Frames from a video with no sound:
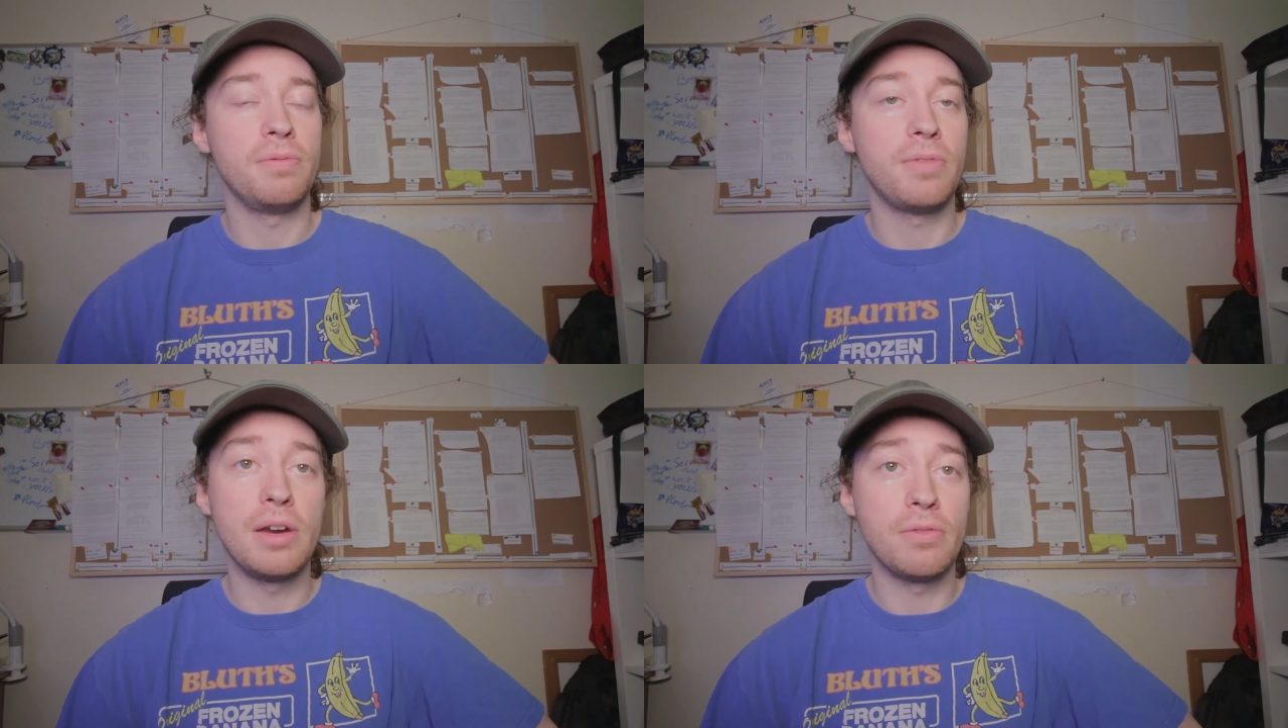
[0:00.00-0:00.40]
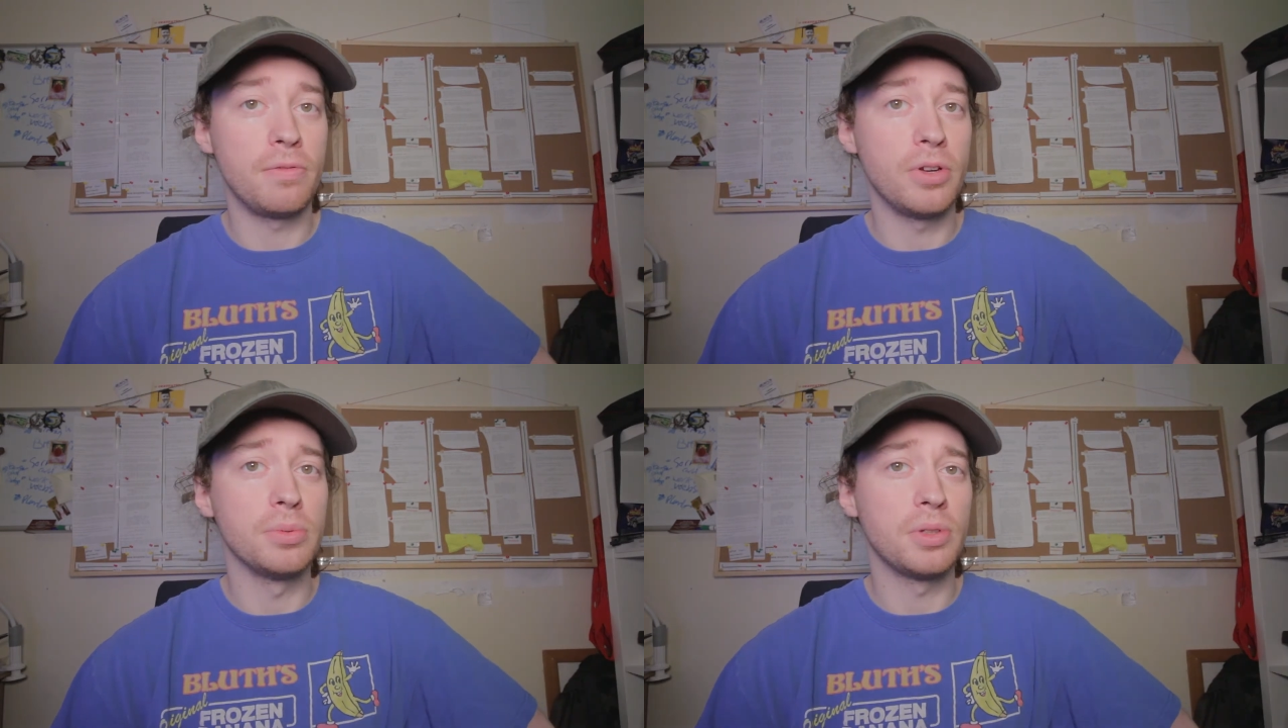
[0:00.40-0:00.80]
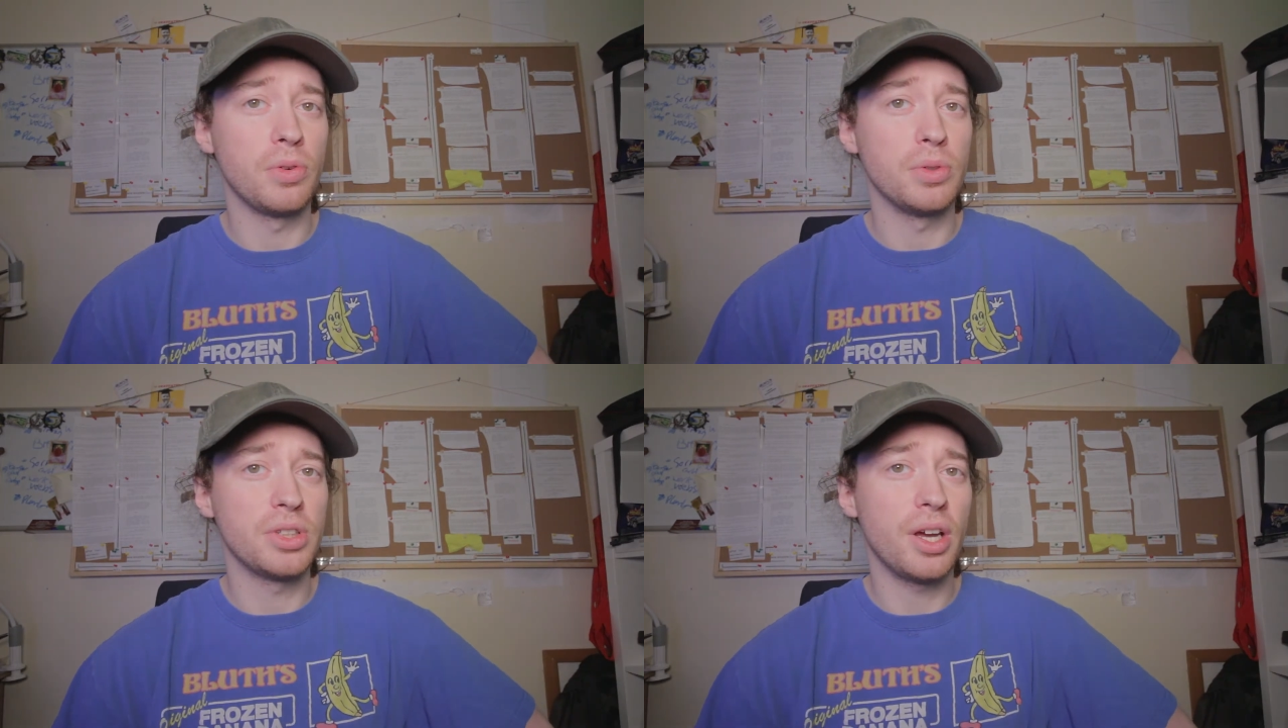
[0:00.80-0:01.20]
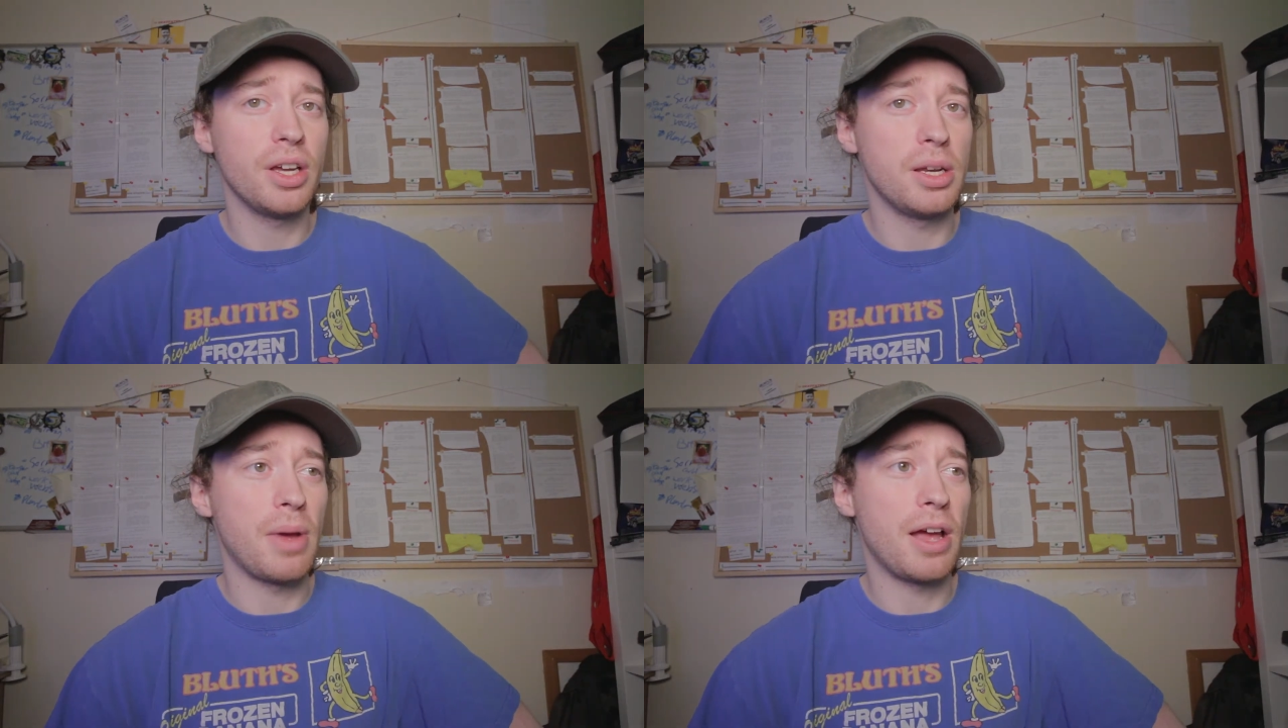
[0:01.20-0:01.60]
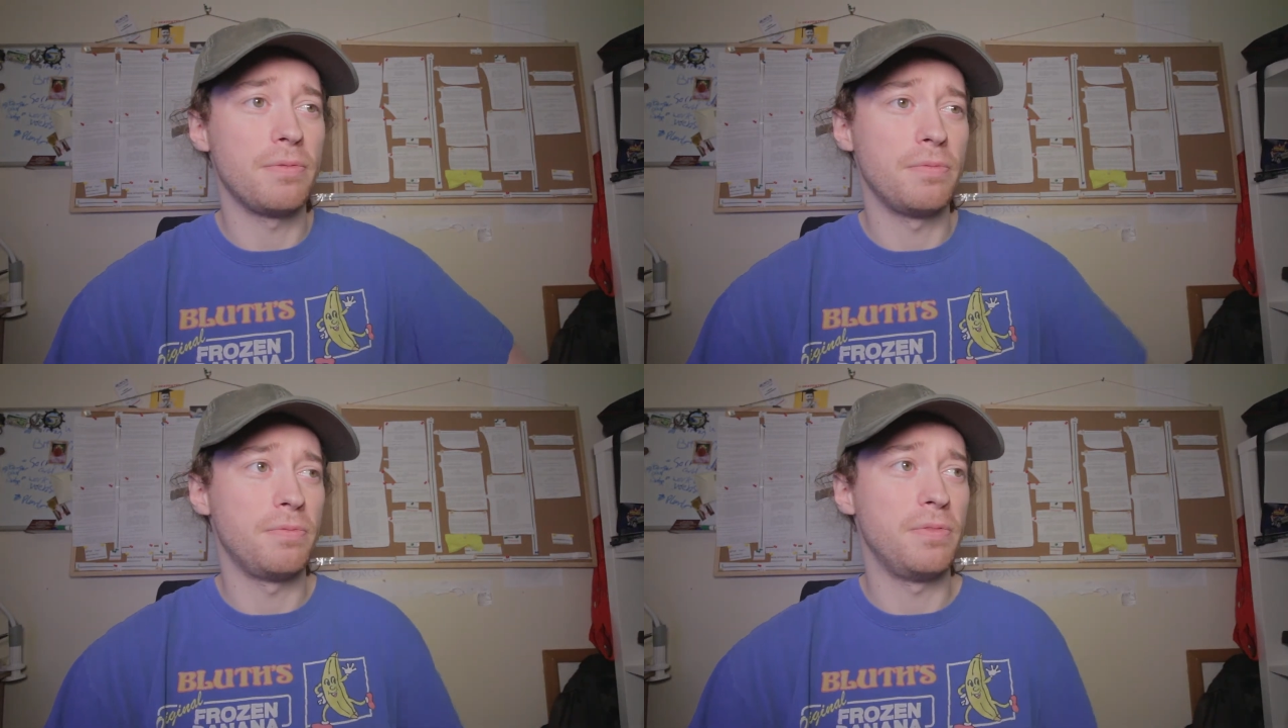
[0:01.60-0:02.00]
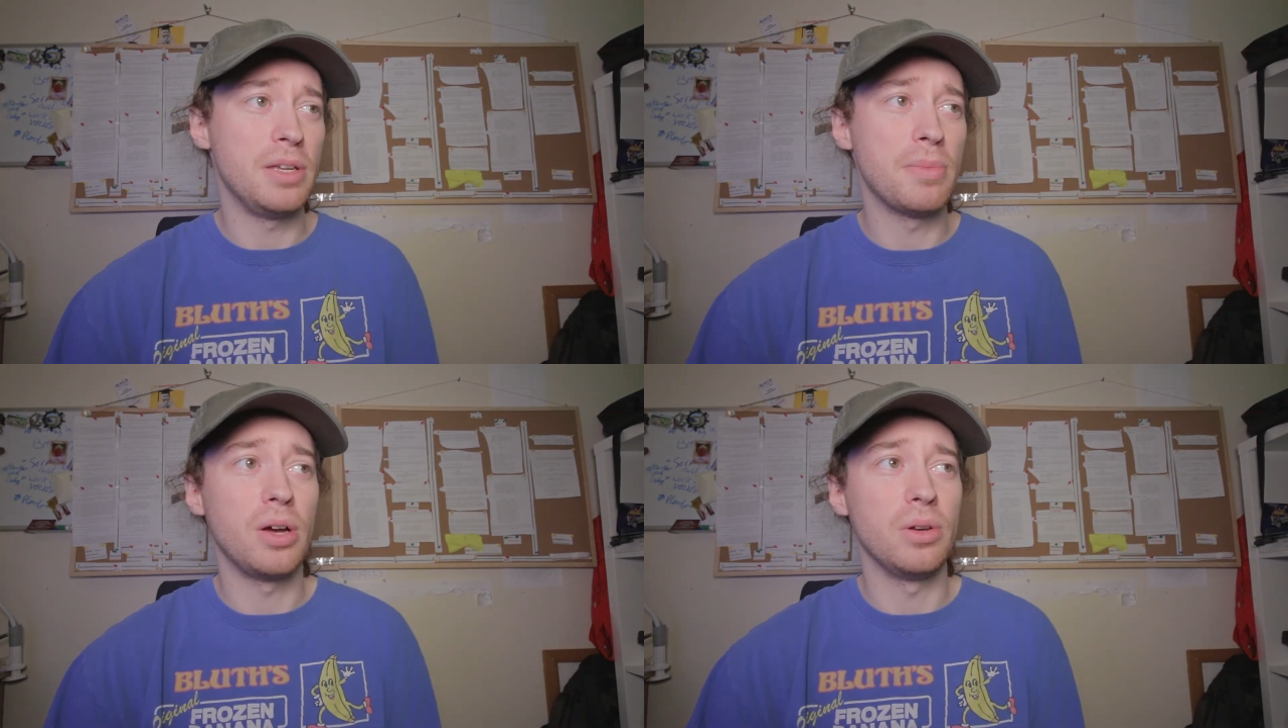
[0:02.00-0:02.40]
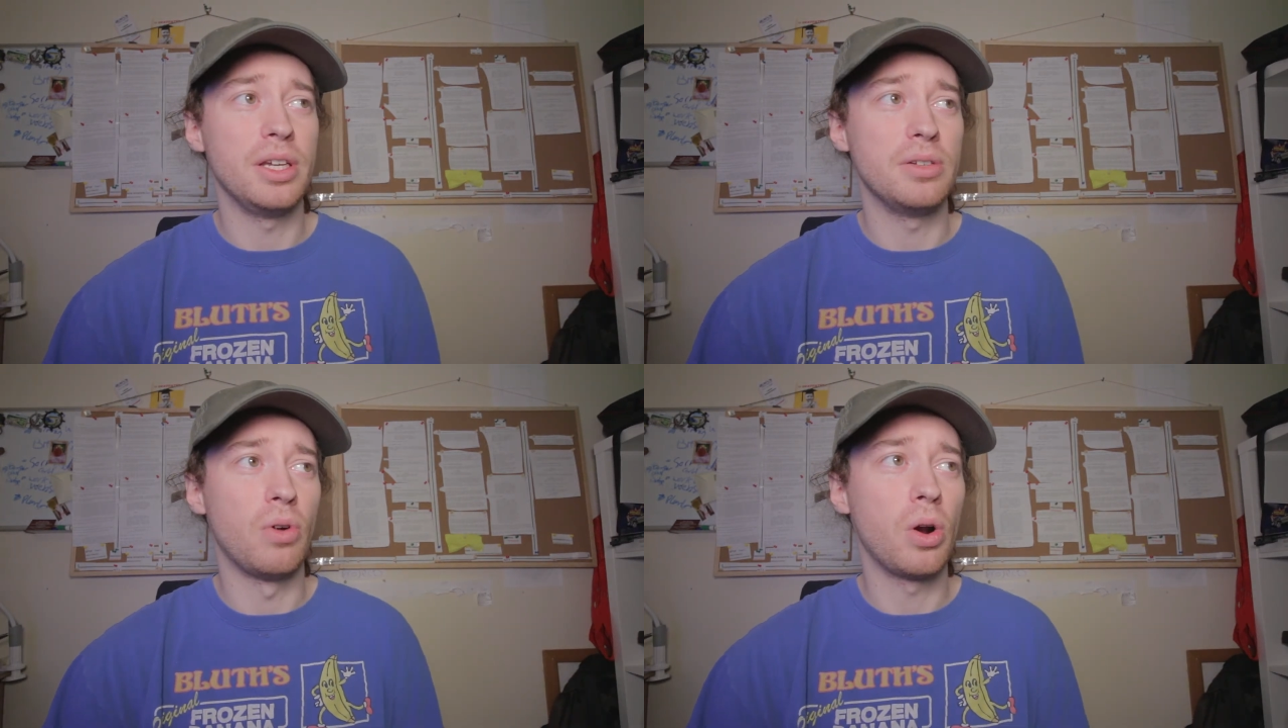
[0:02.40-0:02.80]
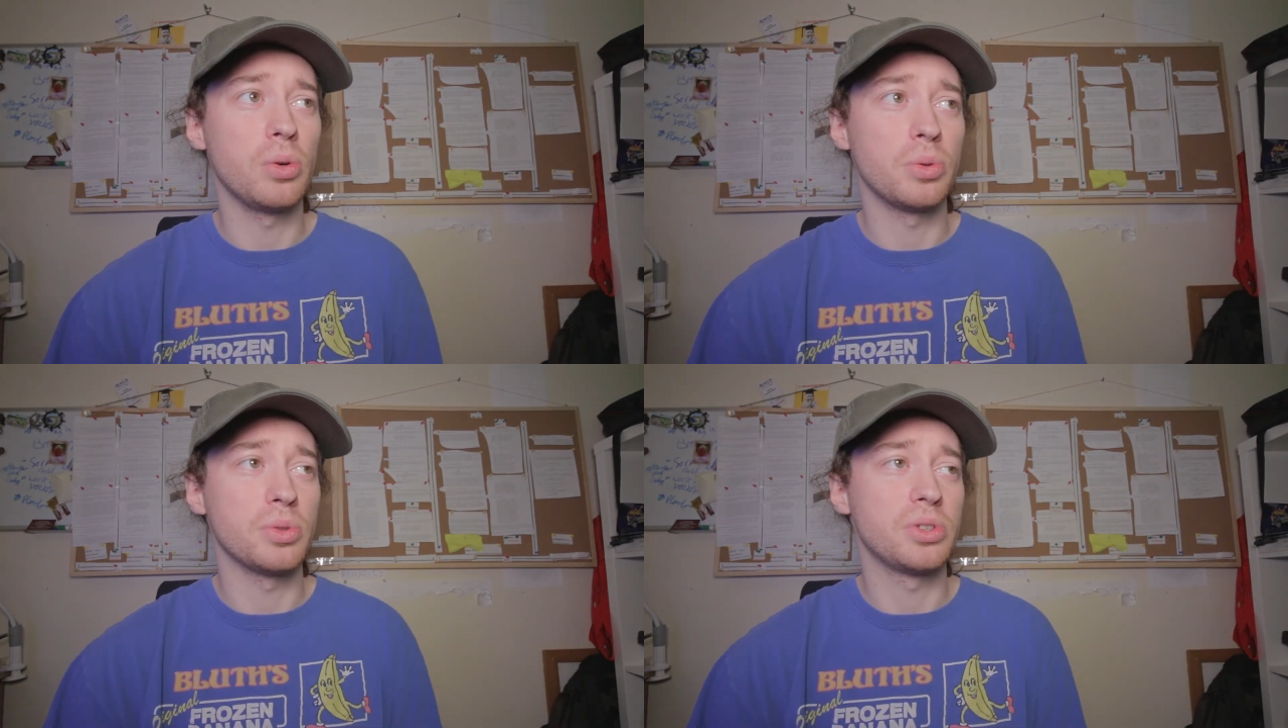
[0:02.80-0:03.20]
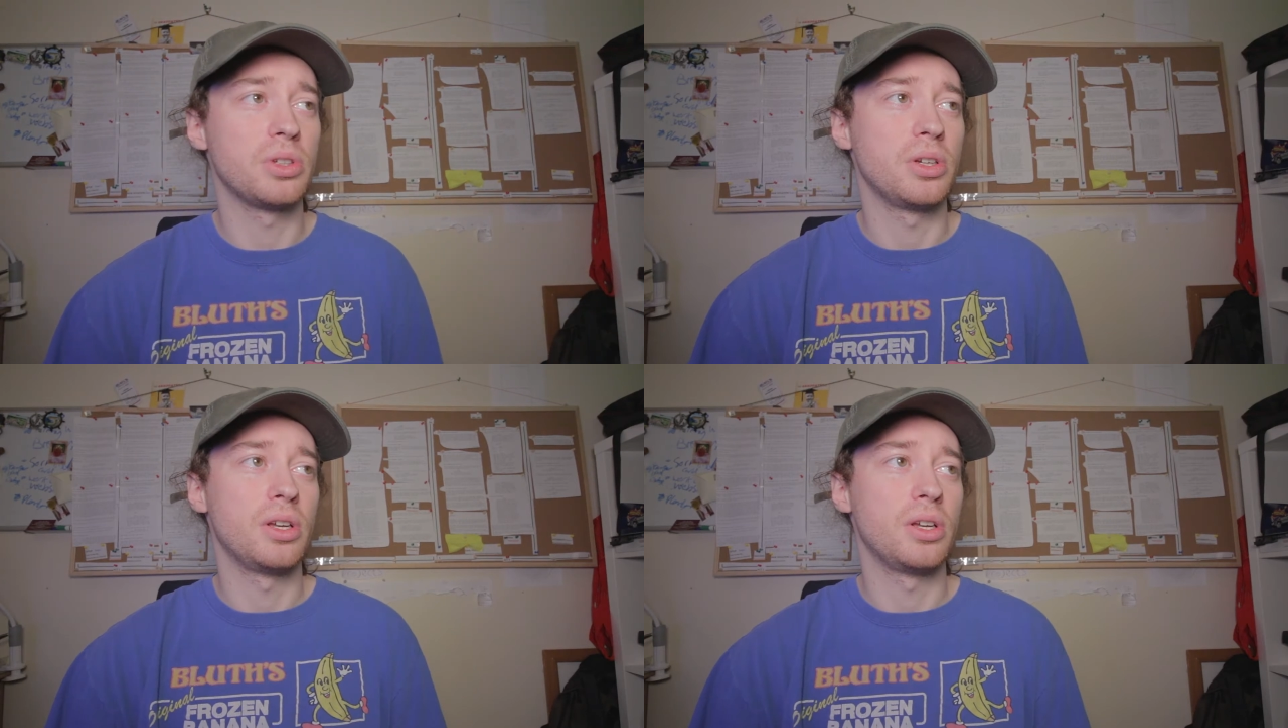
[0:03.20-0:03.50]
favorite films of all time have female lead roles.